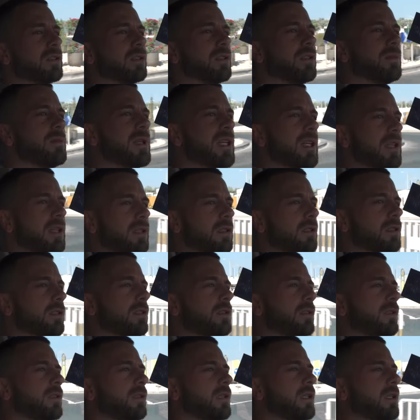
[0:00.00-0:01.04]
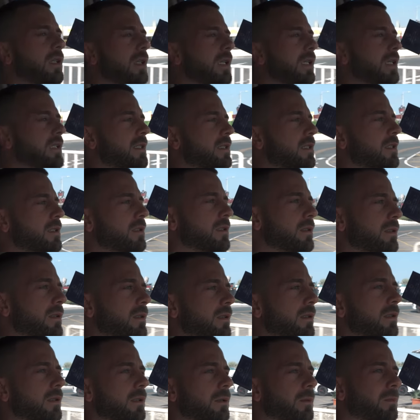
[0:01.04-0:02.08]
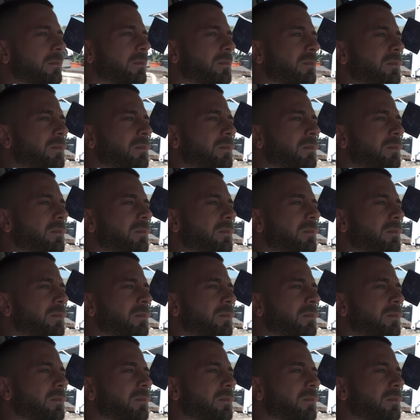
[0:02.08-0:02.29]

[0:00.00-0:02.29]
I mean, it's a